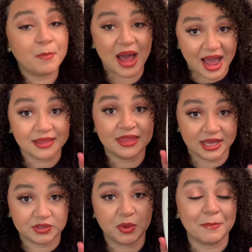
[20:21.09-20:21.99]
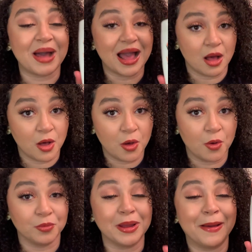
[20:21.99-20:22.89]
buy this with my
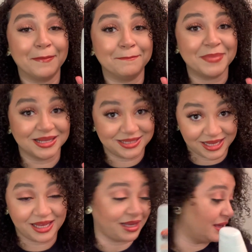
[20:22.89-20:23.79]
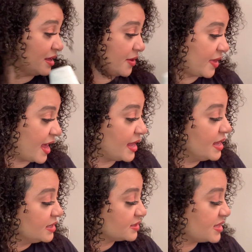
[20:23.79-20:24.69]
own money, okay?
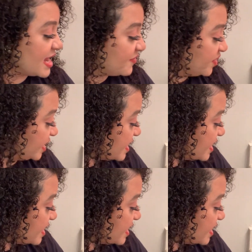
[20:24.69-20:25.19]
So definitely